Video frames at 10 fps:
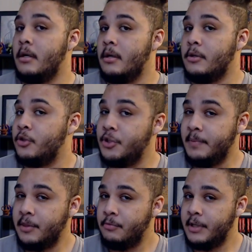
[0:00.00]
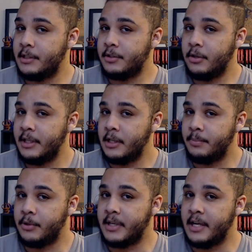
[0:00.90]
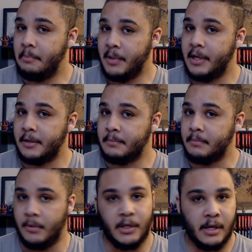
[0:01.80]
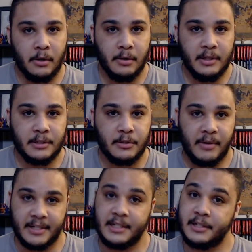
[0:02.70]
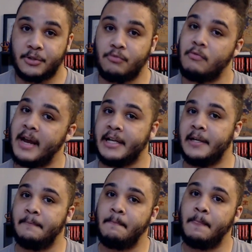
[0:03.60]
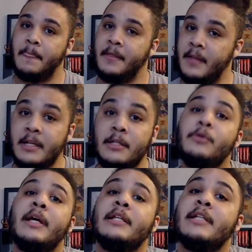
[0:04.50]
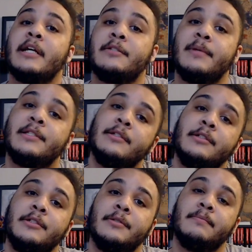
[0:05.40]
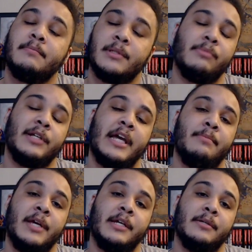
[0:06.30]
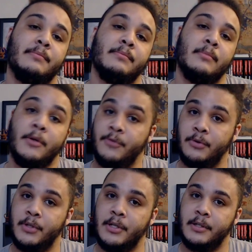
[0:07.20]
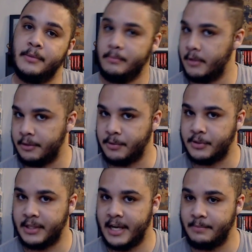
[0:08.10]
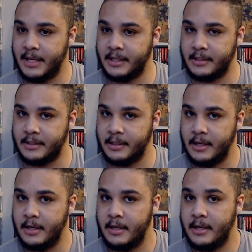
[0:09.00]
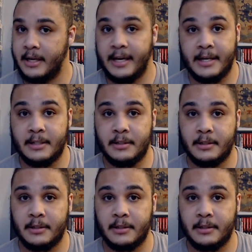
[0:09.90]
So, you spent the week starting up your campaign. You got all these new ideas ready. And then you get a text message. Someone can't make it. A phone call. Another person can't make it. And